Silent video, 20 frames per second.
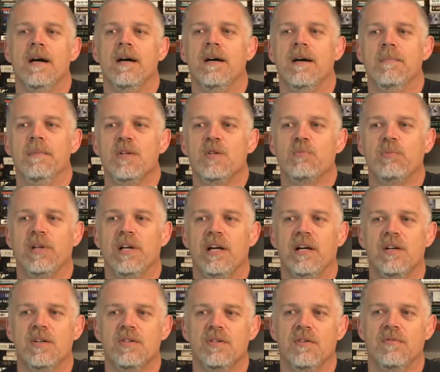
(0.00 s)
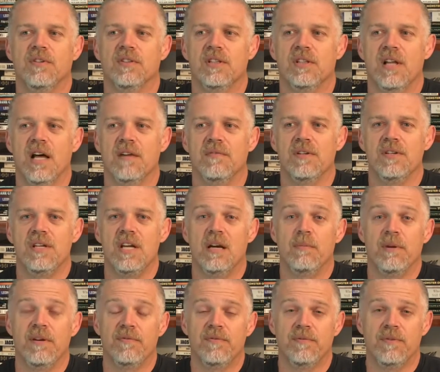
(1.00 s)
Um, his players felt a lot of
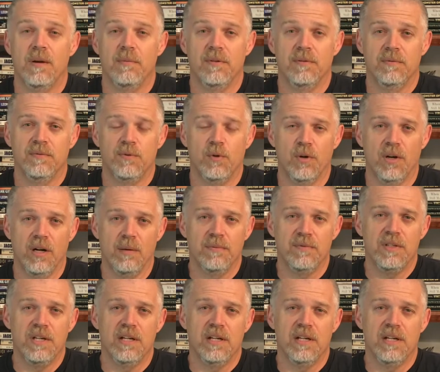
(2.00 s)
endearment from, for him.